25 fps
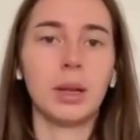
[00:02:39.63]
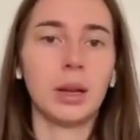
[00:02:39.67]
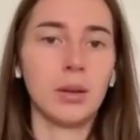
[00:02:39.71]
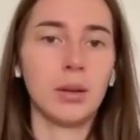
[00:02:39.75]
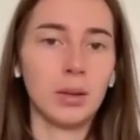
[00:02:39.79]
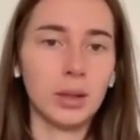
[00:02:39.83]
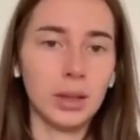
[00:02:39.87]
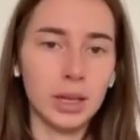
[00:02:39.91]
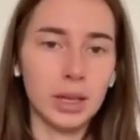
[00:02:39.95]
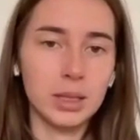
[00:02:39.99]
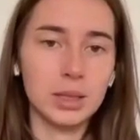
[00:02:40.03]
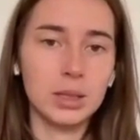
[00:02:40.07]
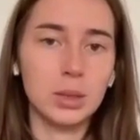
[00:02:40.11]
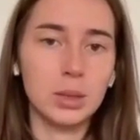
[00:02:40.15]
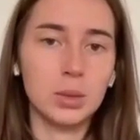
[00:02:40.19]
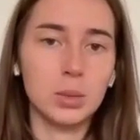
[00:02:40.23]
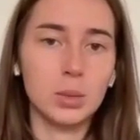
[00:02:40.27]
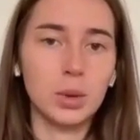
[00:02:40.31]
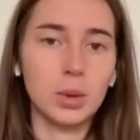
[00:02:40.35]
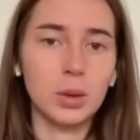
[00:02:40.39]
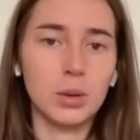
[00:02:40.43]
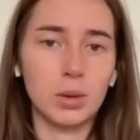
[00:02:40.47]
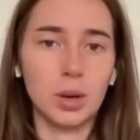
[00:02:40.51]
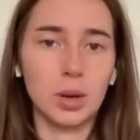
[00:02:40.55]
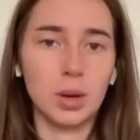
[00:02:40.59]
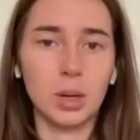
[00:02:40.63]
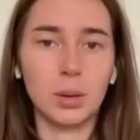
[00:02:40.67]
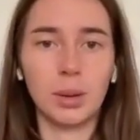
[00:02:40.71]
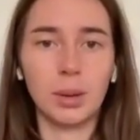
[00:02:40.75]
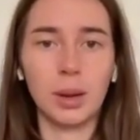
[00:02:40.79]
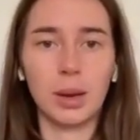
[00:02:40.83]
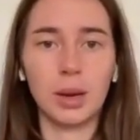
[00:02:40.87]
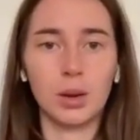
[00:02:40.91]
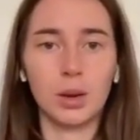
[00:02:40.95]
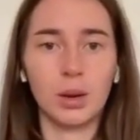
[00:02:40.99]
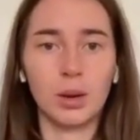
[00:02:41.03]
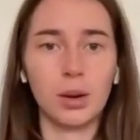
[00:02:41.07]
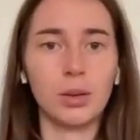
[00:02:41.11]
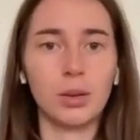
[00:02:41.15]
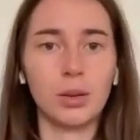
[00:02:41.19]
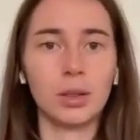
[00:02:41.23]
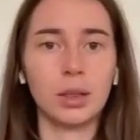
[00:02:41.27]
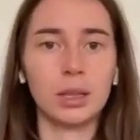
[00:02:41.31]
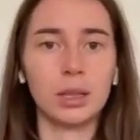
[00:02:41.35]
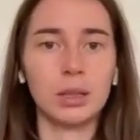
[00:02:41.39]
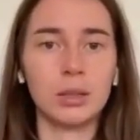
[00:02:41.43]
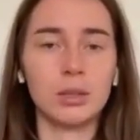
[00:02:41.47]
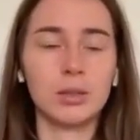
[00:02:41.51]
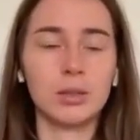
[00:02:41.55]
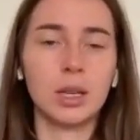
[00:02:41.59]
adolescents with chronic pain are
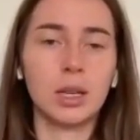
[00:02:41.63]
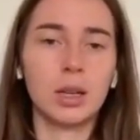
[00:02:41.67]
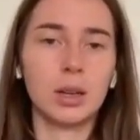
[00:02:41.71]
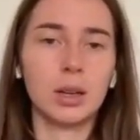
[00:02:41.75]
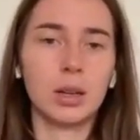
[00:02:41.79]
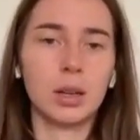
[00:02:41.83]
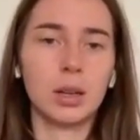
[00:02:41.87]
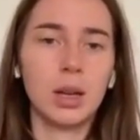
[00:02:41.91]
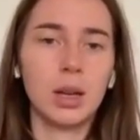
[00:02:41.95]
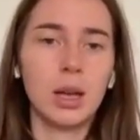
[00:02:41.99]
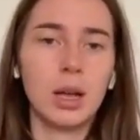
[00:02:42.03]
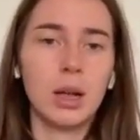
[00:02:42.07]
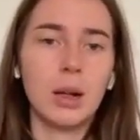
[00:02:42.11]
currently treated,